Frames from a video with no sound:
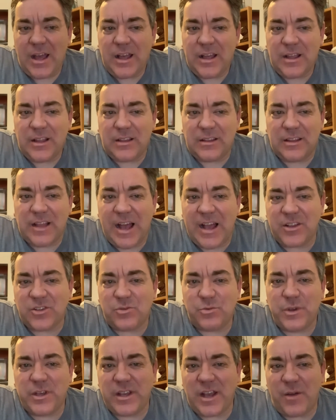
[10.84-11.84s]
Last
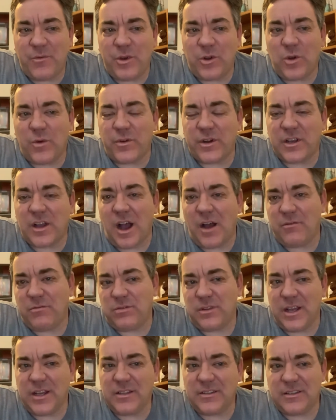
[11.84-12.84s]
week I went over
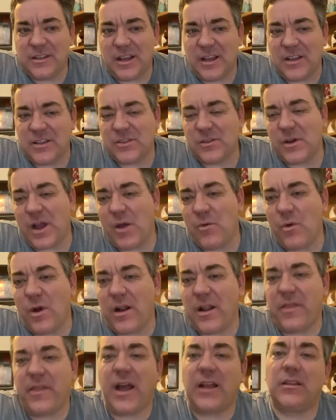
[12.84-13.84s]
conflict, so I
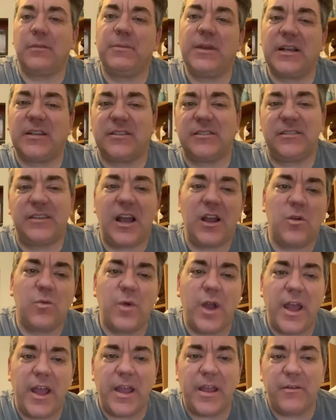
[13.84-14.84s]
wanted that to be a
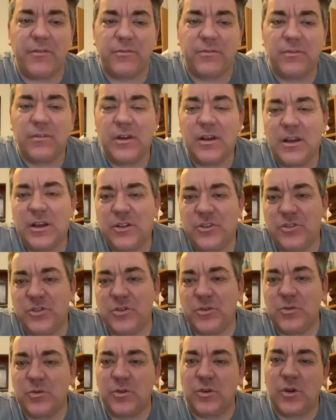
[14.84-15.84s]
segue
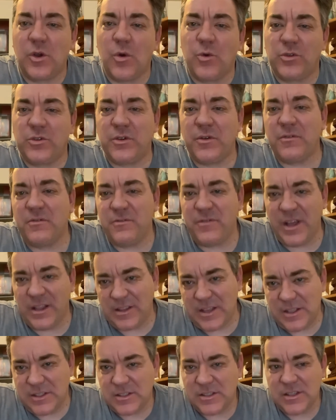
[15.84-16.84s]
to go to
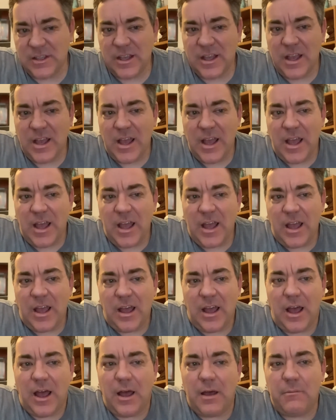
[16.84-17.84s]
villains.
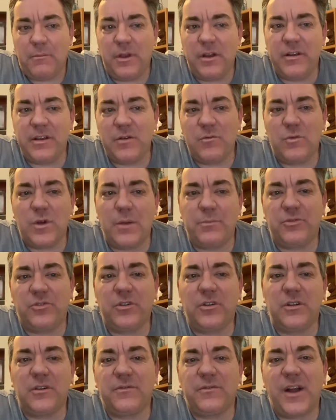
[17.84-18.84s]
Merriam-Webster
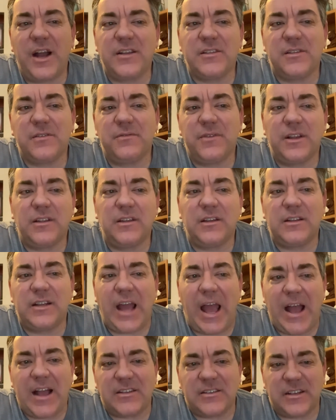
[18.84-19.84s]
defines a villain
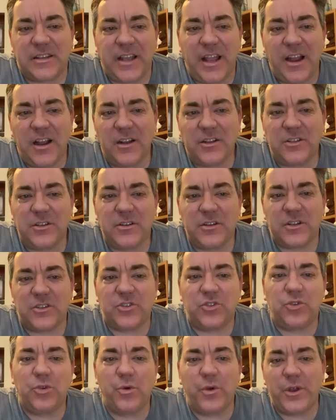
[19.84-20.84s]
as a character in a
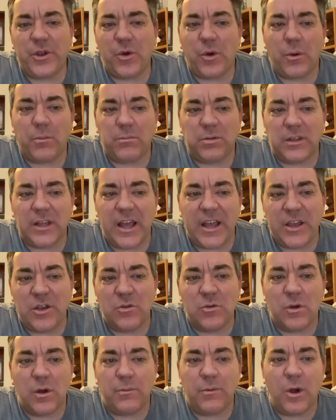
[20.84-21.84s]
story or play
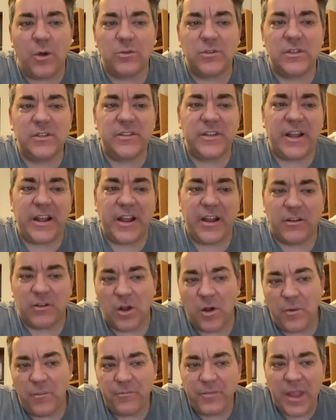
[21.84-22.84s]
who opposes the
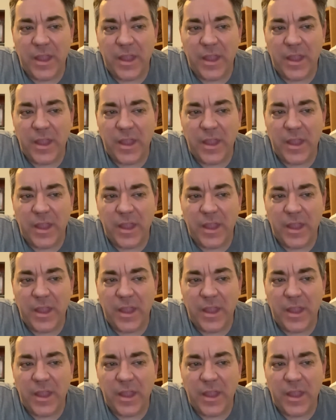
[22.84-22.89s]
hero.